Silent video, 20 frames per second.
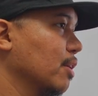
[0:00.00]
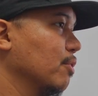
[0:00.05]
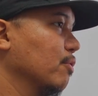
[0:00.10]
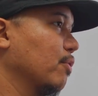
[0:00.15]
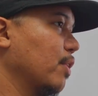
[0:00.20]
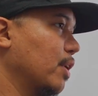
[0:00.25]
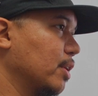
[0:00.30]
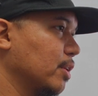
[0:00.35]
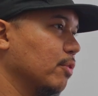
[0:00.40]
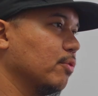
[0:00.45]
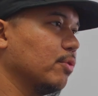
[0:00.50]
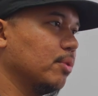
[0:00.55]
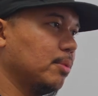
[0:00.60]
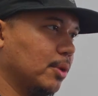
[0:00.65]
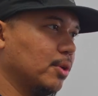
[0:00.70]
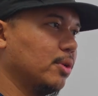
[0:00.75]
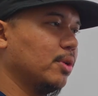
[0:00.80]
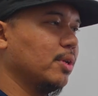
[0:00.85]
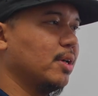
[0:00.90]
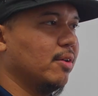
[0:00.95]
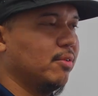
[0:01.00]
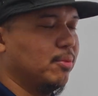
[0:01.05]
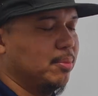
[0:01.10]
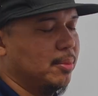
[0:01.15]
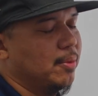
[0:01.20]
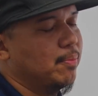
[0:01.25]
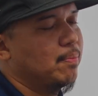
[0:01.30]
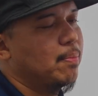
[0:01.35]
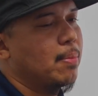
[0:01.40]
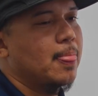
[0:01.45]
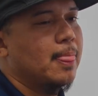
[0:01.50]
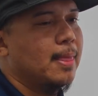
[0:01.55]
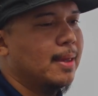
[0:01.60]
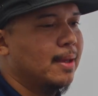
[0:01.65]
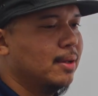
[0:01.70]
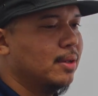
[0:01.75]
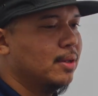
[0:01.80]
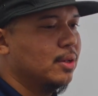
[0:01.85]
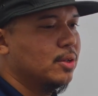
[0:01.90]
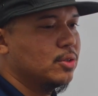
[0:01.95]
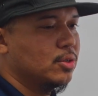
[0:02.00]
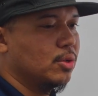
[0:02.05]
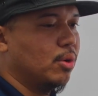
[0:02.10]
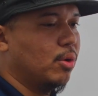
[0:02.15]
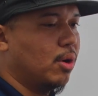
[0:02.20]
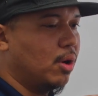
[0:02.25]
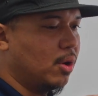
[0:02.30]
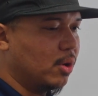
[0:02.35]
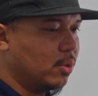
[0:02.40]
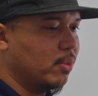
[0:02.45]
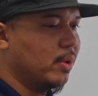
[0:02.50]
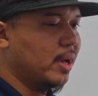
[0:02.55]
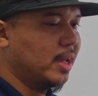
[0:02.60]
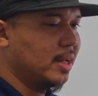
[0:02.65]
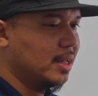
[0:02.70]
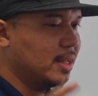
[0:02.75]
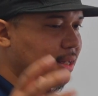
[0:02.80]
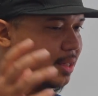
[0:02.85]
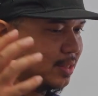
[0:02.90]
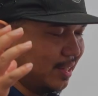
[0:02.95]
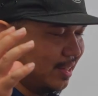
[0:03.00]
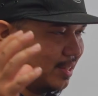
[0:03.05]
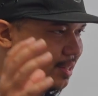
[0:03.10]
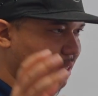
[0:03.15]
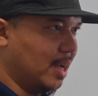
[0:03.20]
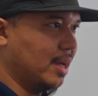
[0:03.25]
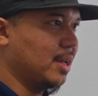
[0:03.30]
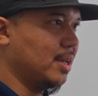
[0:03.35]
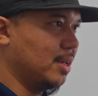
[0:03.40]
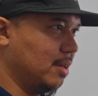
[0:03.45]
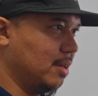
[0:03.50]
in funding from local government. So already it's a tight